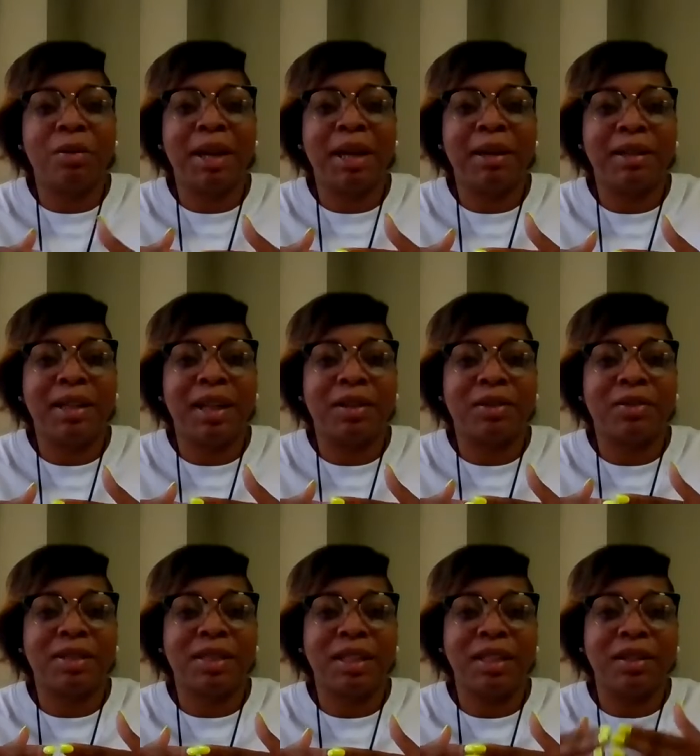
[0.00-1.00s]
or maybe they
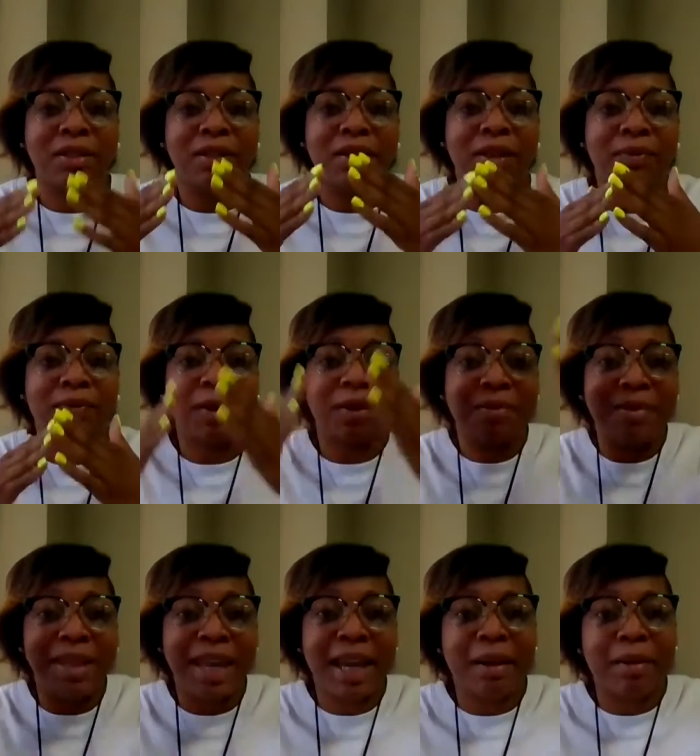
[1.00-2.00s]
don't see enough
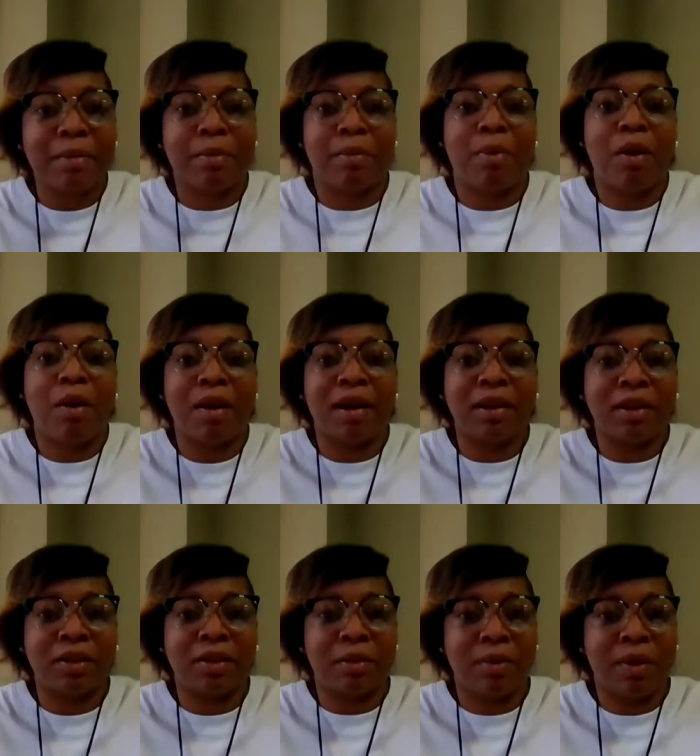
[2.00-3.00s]
of that part
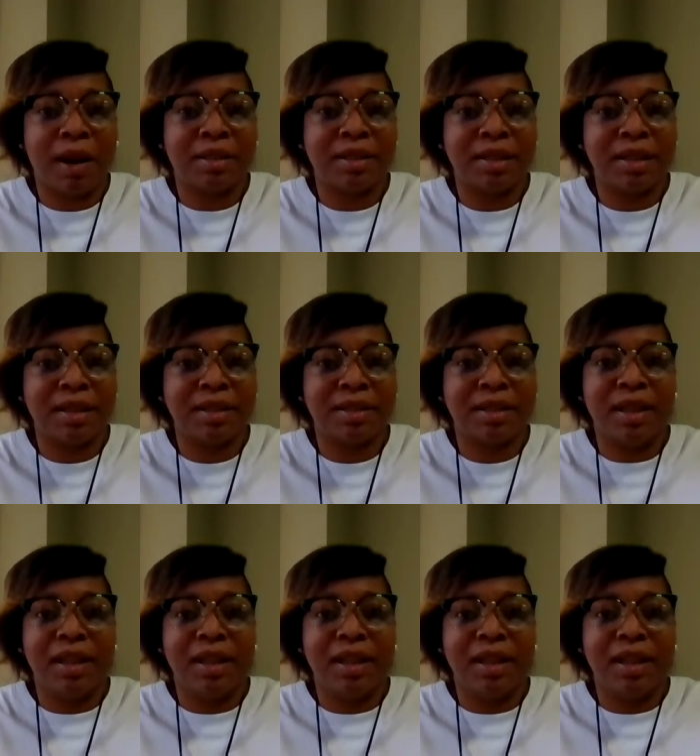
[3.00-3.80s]
of the process.